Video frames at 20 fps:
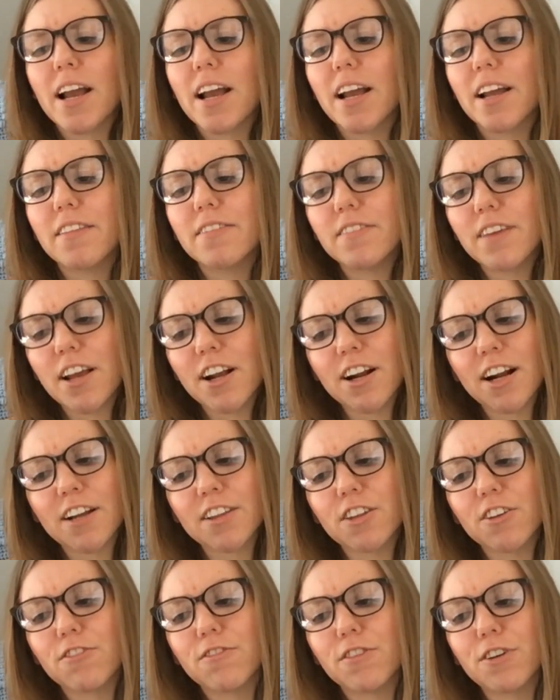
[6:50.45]
and there
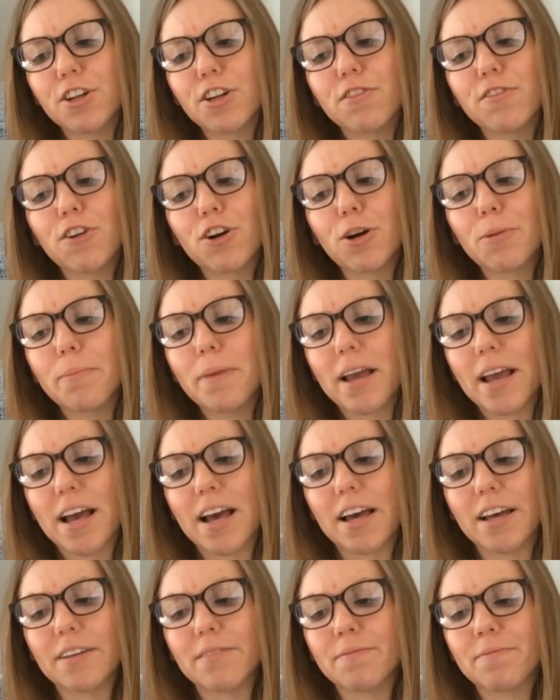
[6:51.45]
at the foot of her
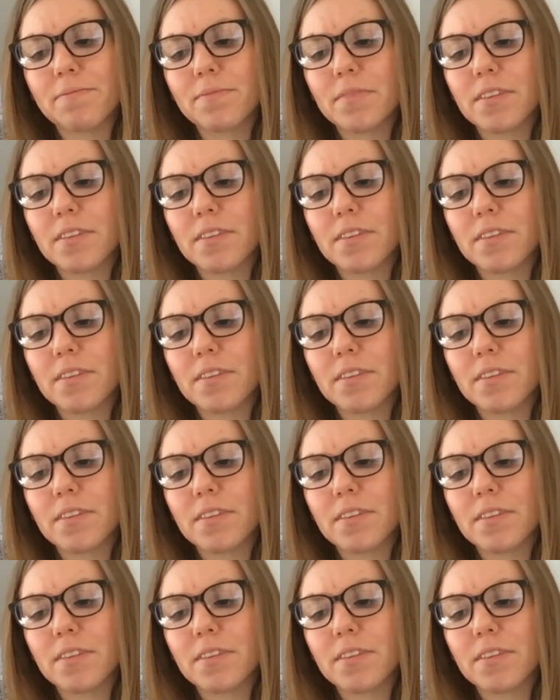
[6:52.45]
bed